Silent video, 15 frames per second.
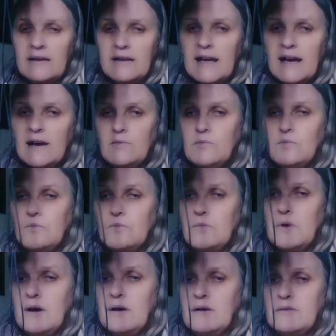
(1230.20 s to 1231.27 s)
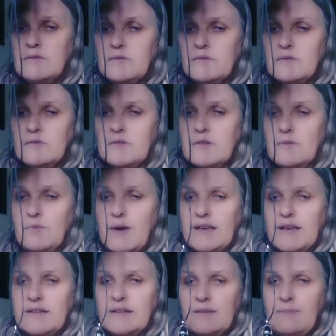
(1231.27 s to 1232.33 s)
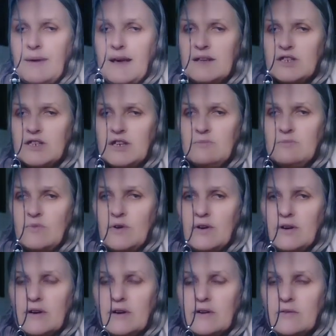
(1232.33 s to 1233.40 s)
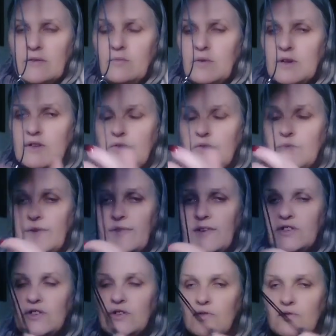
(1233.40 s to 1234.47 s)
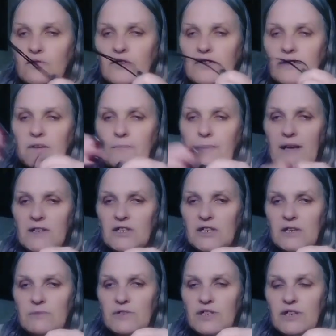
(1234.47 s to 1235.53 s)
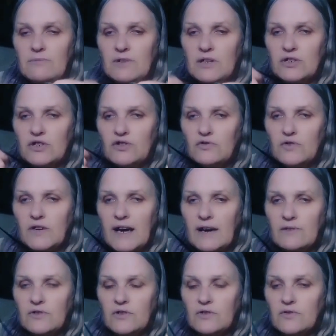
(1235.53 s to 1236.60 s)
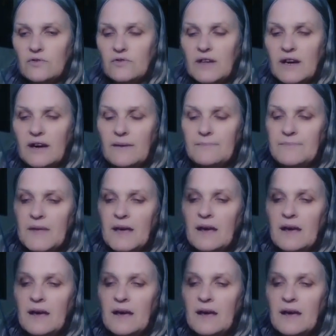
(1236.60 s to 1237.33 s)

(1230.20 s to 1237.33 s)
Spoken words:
Now, the way that the pendulum works, once we've attuned the pendulum, which I'm going to show you how to do that,